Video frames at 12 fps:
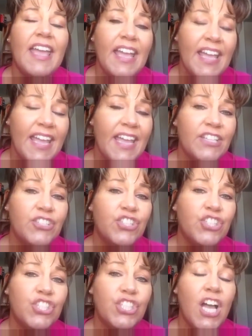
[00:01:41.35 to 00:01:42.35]
And
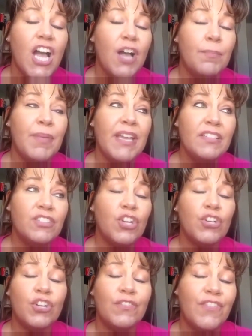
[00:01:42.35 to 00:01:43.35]
based
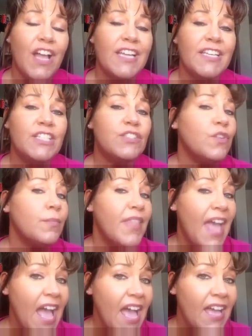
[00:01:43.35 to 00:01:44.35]
on her findings from
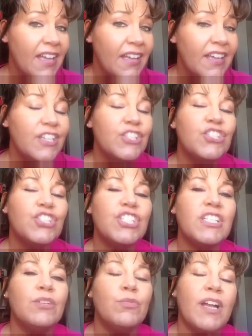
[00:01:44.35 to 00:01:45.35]
that,
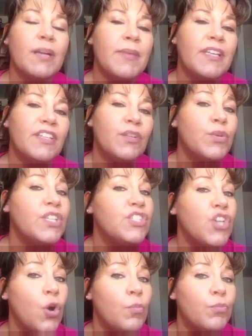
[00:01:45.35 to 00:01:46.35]
she recommended that we
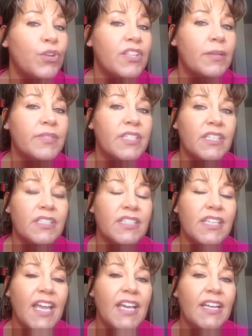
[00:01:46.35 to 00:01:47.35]
don't bring them to
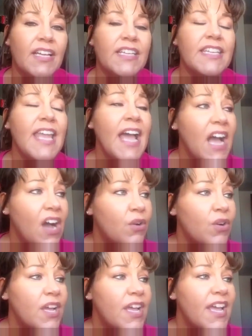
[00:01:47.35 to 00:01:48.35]
Indiana.
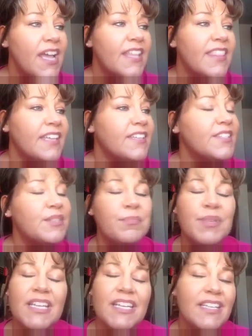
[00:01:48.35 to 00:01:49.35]
Now, that
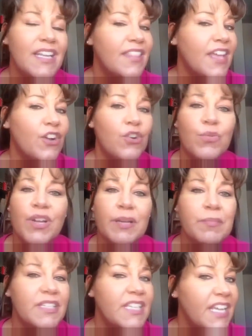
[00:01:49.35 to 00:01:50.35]
doesn't mean that her
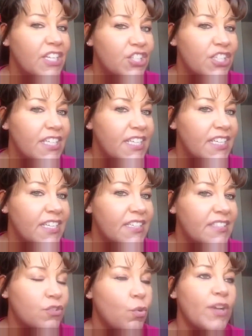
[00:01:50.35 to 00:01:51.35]
recommendation
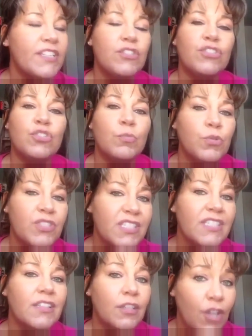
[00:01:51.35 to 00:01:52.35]
is going to
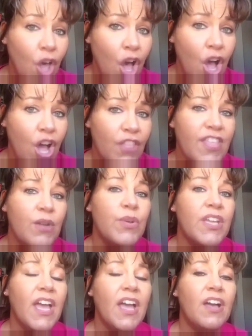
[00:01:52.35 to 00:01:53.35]
supersede the law that
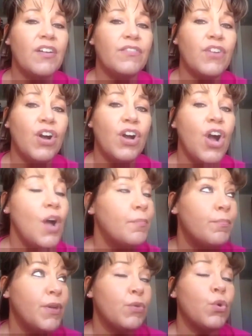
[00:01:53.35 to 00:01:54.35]
we have
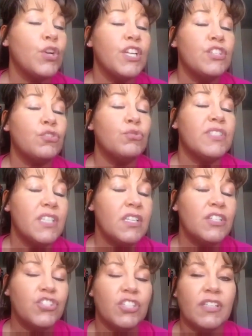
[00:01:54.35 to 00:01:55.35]
been working so
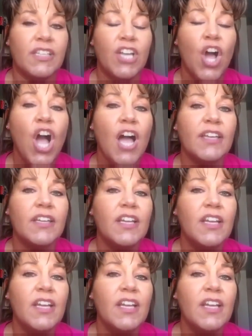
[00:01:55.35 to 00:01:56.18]
diligently on.